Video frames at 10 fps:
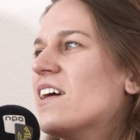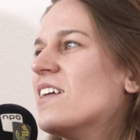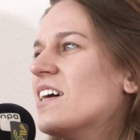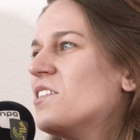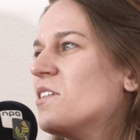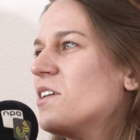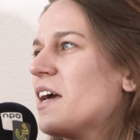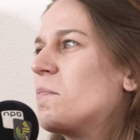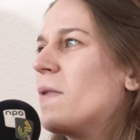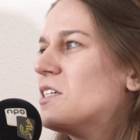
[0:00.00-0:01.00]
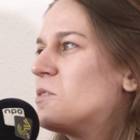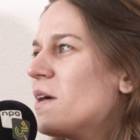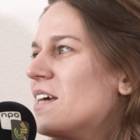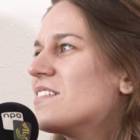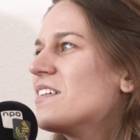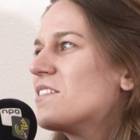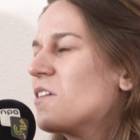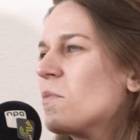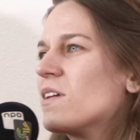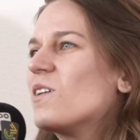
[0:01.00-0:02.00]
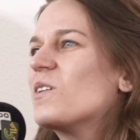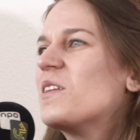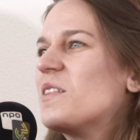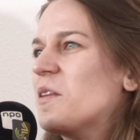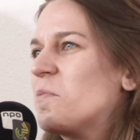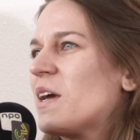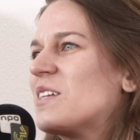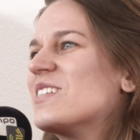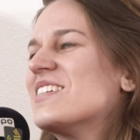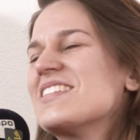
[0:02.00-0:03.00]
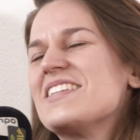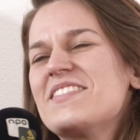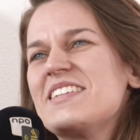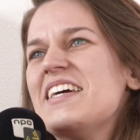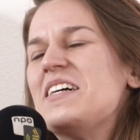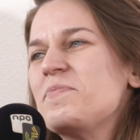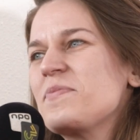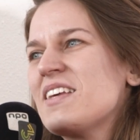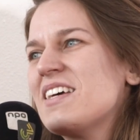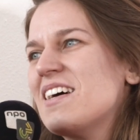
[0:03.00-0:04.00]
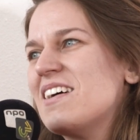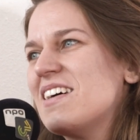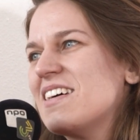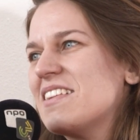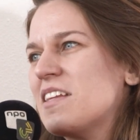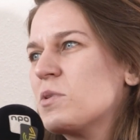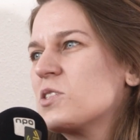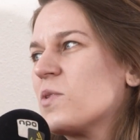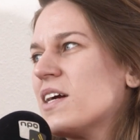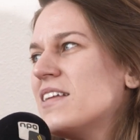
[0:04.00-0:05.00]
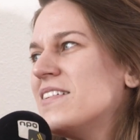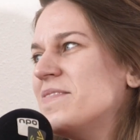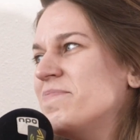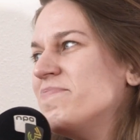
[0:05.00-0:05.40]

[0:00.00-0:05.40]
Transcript: era. You had MySpace and you had Tumblr and all the pictures and that was great.